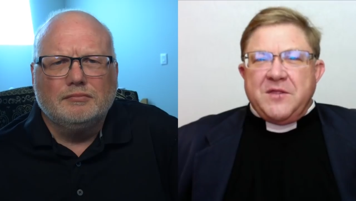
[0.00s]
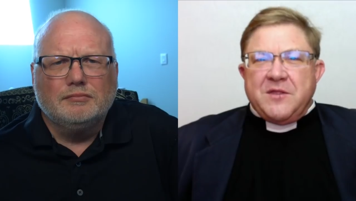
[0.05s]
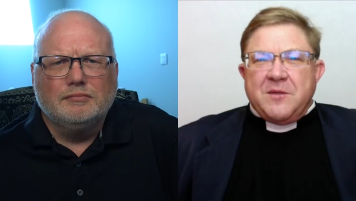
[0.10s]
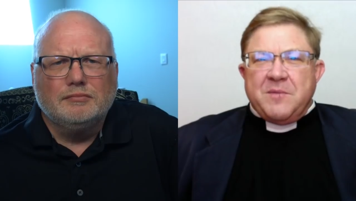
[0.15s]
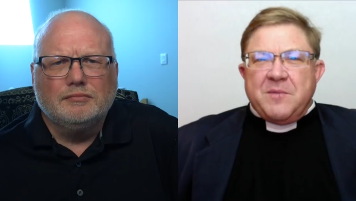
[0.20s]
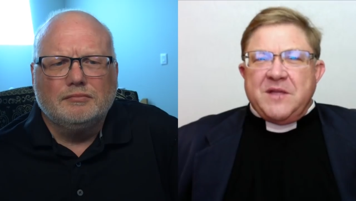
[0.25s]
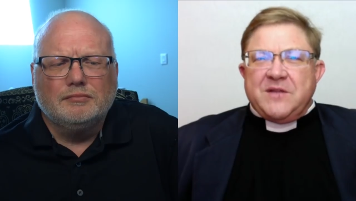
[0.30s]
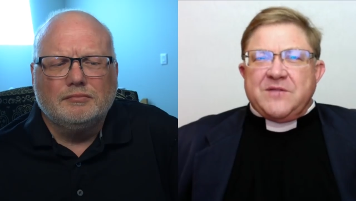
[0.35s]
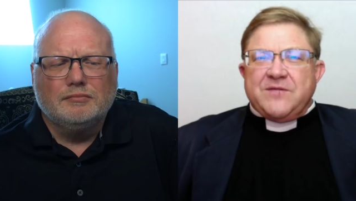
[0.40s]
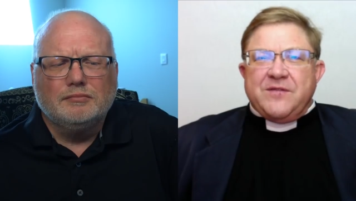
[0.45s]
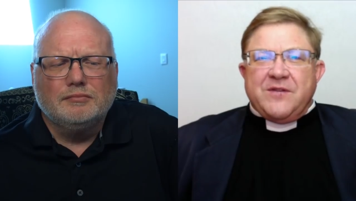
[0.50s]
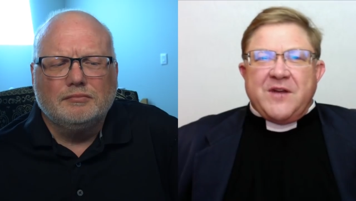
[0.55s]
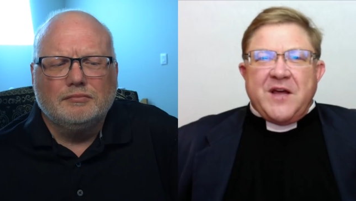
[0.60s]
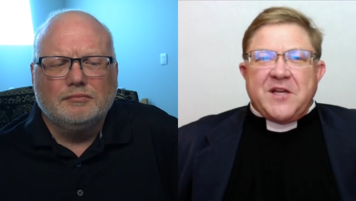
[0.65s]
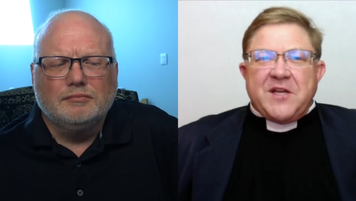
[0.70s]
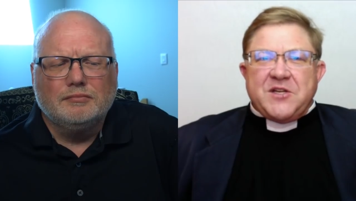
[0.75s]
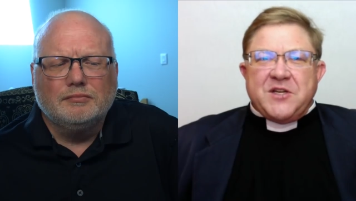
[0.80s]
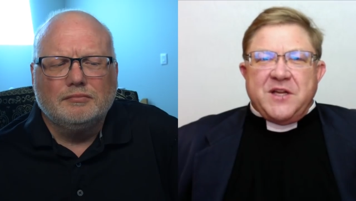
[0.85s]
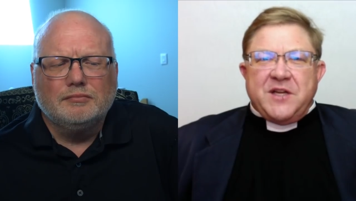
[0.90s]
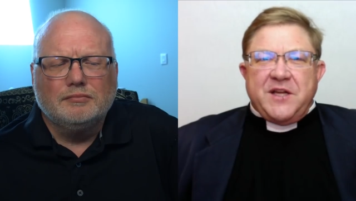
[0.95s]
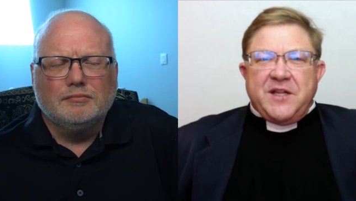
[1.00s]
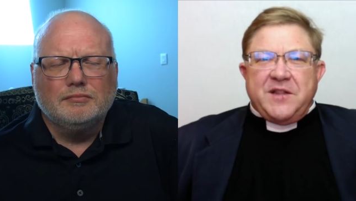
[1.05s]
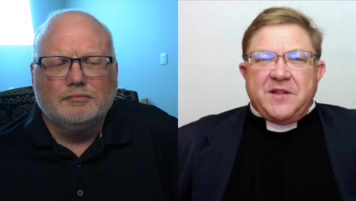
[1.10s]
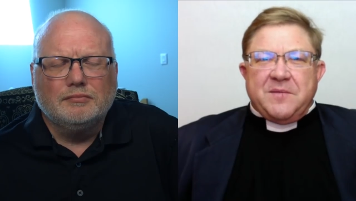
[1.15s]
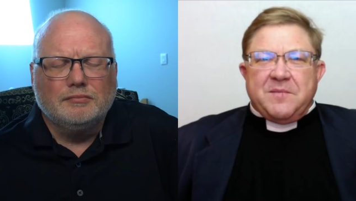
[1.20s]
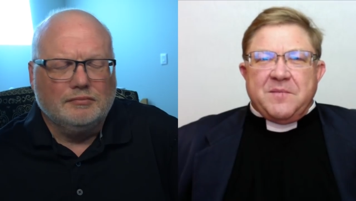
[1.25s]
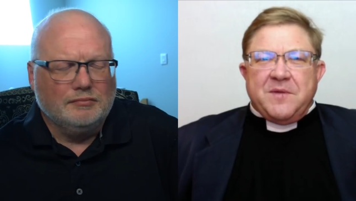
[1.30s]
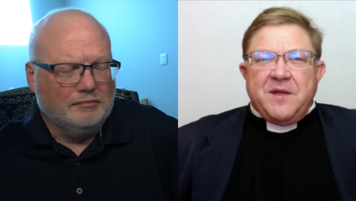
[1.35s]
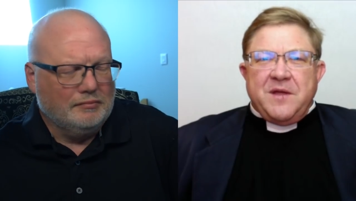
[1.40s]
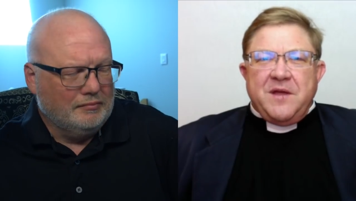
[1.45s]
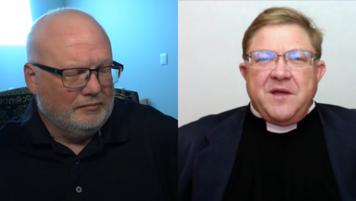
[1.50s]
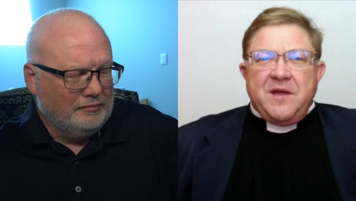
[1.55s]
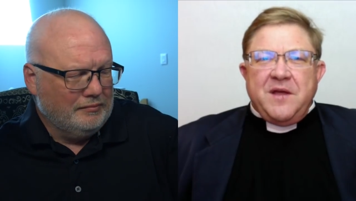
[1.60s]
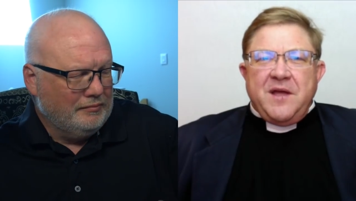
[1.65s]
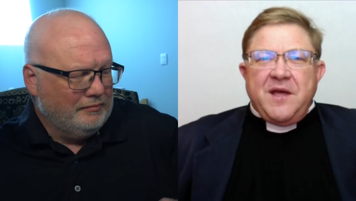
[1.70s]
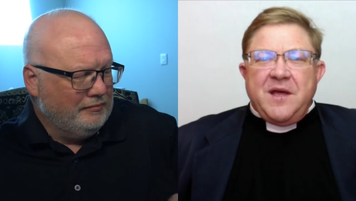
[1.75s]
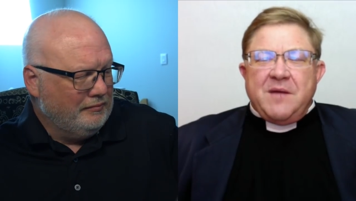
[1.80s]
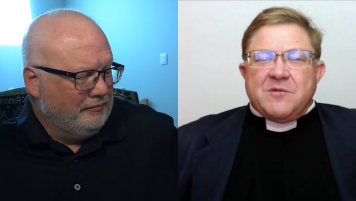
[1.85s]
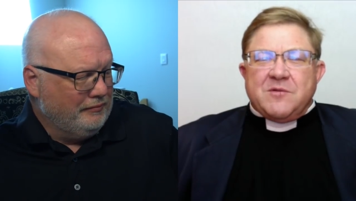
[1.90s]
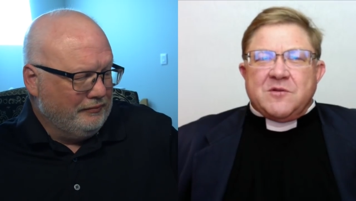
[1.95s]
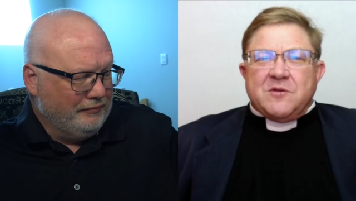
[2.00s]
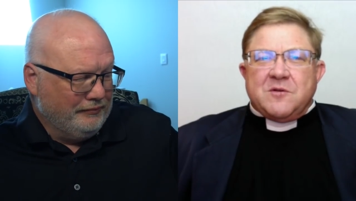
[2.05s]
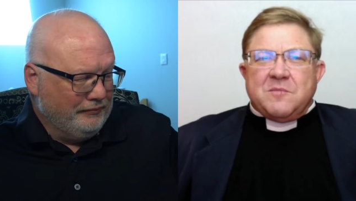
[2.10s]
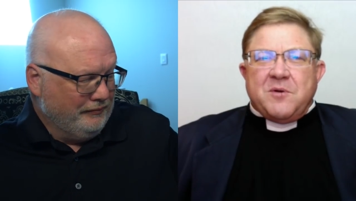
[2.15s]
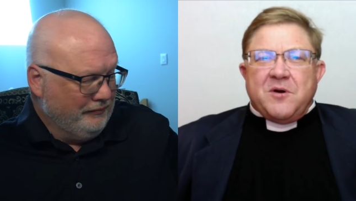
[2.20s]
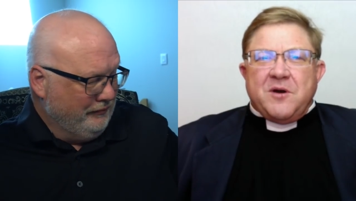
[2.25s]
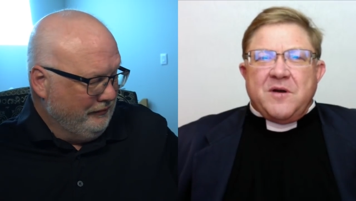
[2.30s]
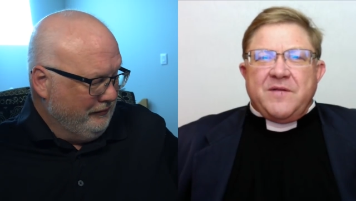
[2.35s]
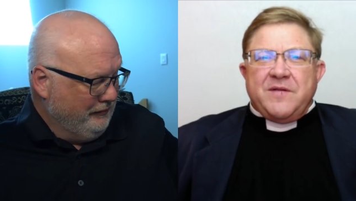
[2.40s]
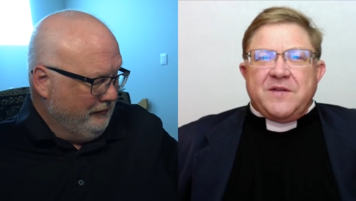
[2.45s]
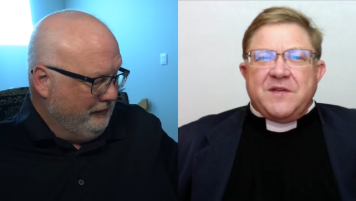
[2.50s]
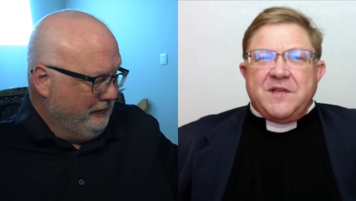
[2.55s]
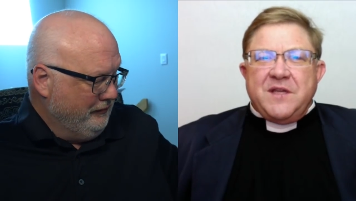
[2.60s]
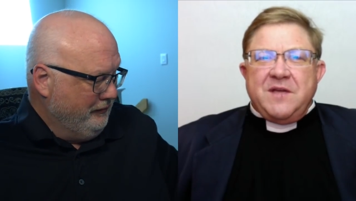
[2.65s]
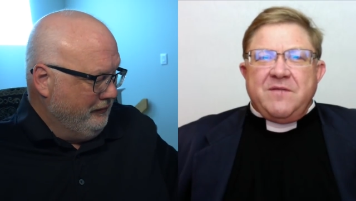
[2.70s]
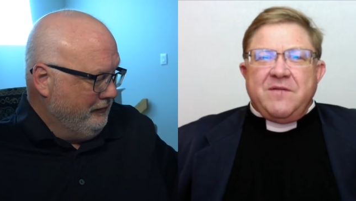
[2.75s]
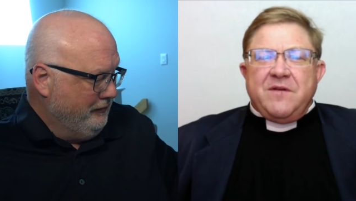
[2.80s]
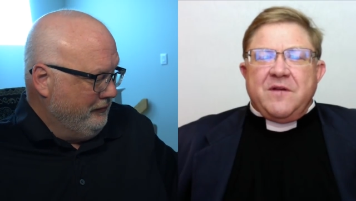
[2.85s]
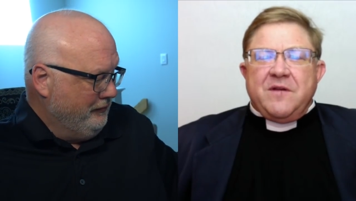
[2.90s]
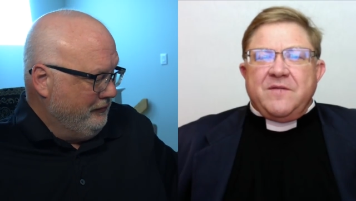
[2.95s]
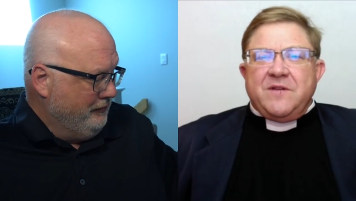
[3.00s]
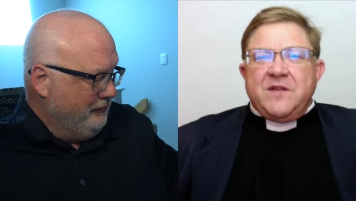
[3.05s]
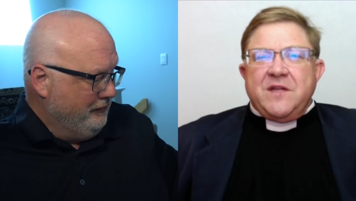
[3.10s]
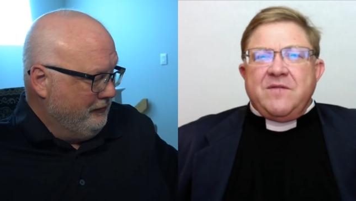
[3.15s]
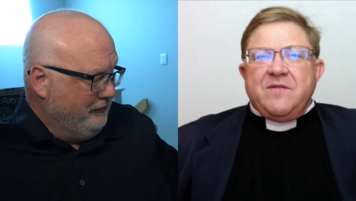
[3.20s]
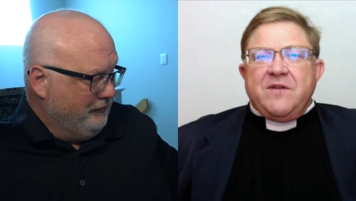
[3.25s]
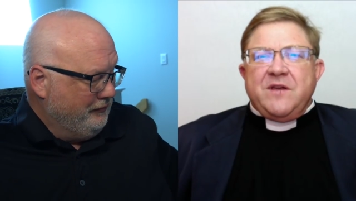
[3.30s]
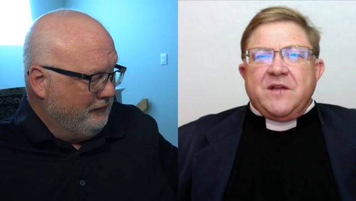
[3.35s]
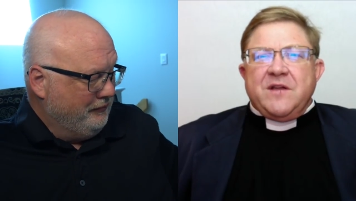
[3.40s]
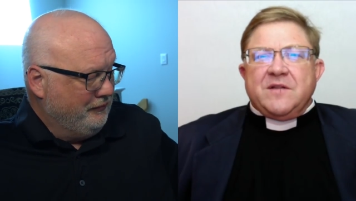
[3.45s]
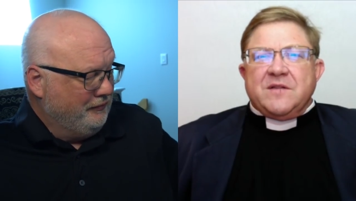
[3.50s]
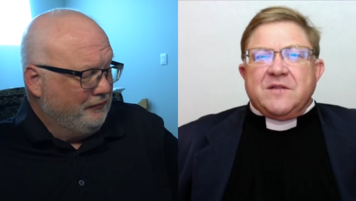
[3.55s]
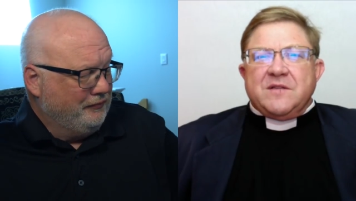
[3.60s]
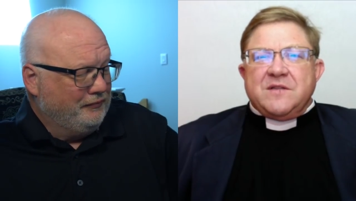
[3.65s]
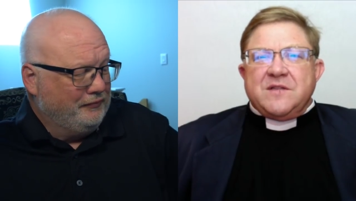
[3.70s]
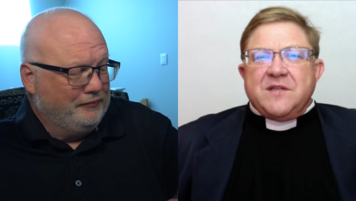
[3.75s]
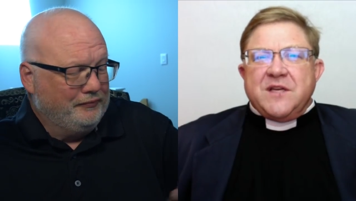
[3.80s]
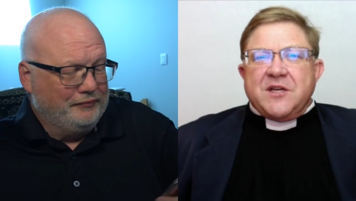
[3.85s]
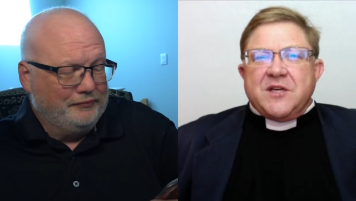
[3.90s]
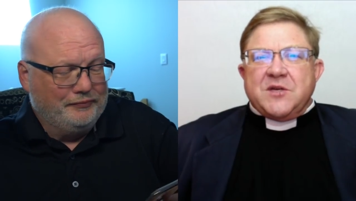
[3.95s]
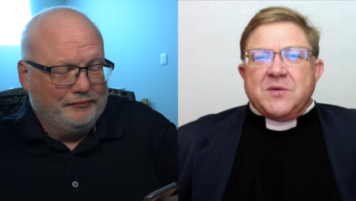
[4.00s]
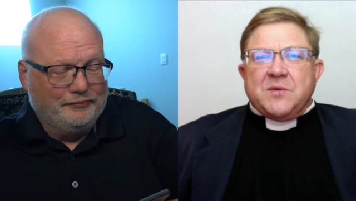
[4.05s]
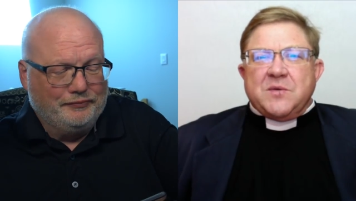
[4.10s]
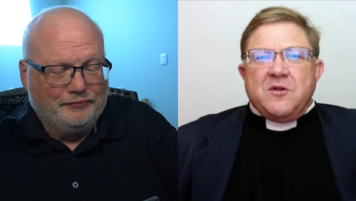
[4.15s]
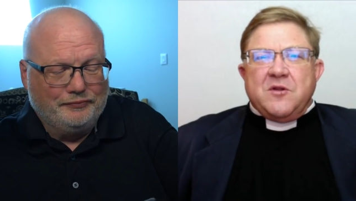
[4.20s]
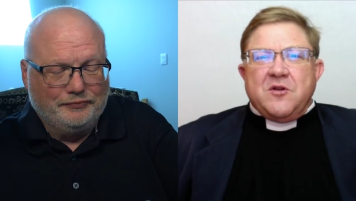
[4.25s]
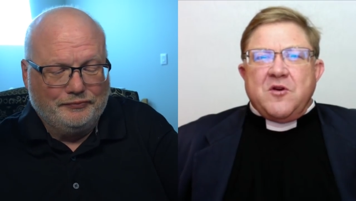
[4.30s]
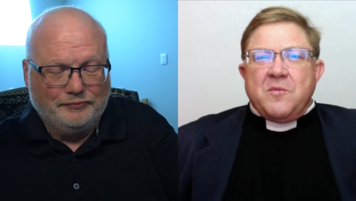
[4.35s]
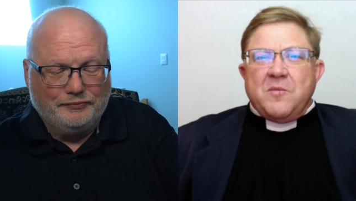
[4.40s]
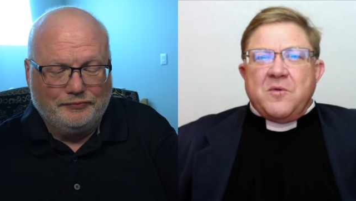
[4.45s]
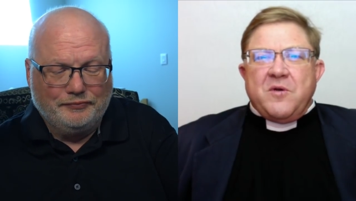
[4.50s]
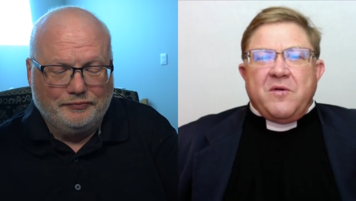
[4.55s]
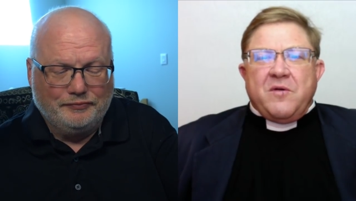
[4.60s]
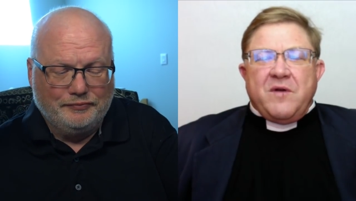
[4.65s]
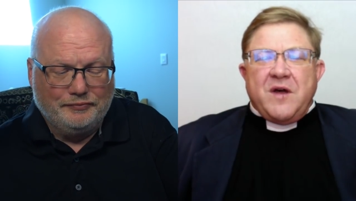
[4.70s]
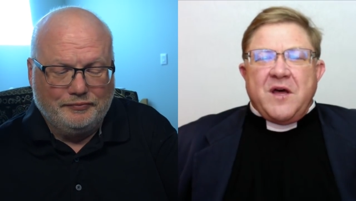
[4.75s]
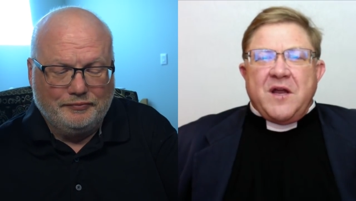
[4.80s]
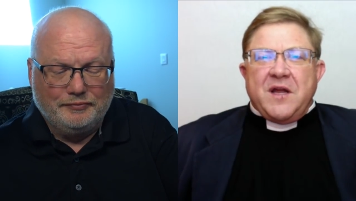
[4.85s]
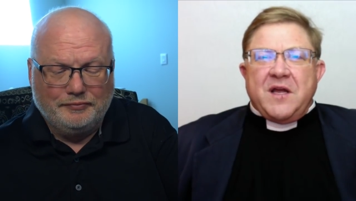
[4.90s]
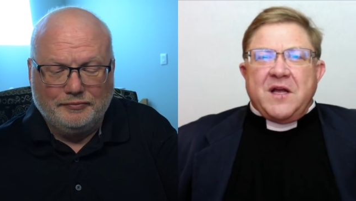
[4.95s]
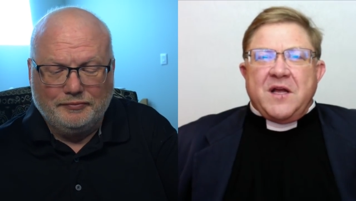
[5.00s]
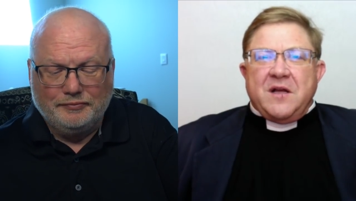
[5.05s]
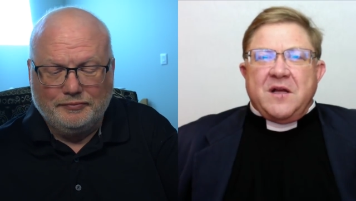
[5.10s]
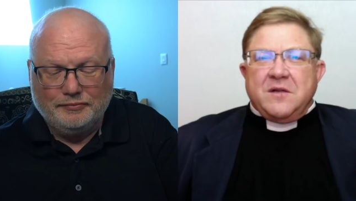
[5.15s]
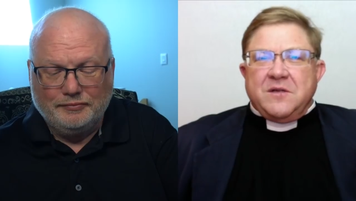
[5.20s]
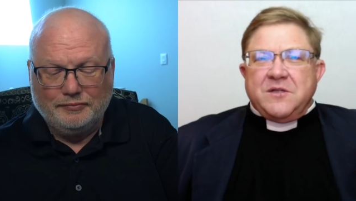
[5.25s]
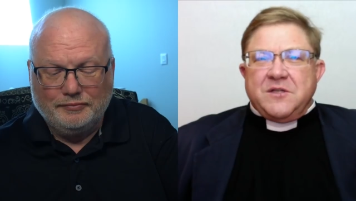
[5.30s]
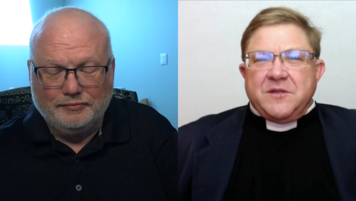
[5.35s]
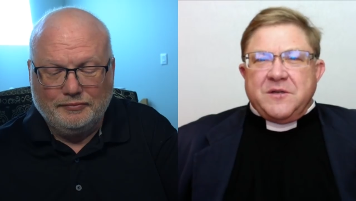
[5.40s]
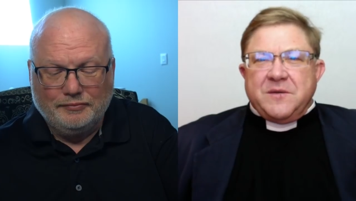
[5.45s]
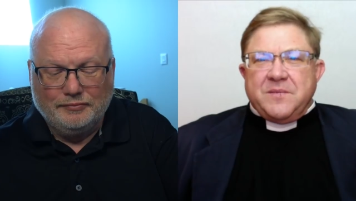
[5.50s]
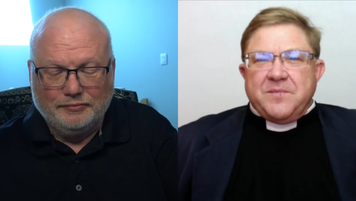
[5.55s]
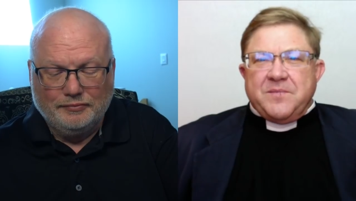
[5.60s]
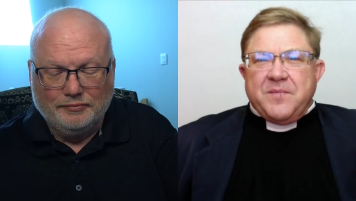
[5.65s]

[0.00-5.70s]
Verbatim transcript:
Speaker 1: them, he'd flagellate them. It was all part of a deep, a deviant, sexual, homoerotic culture